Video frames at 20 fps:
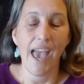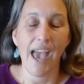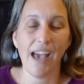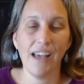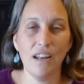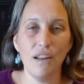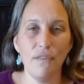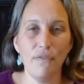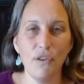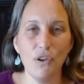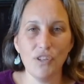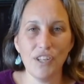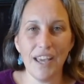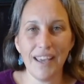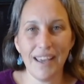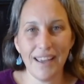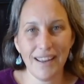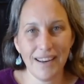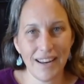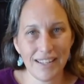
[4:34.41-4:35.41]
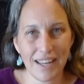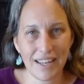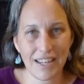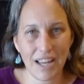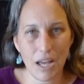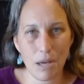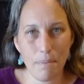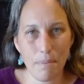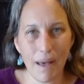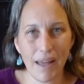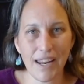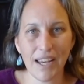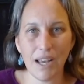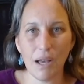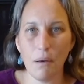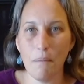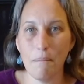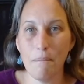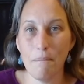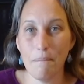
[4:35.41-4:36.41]
And if you're taking an anti
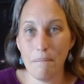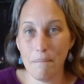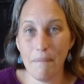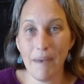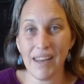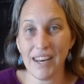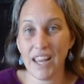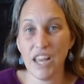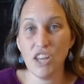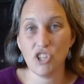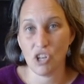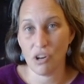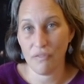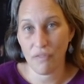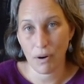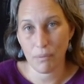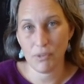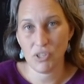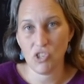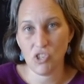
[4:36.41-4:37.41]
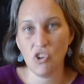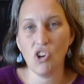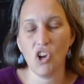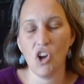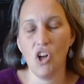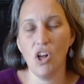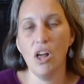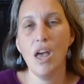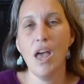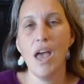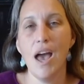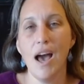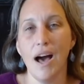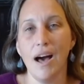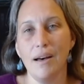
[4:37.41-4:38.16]
diabetic medication, a pharmaceutical,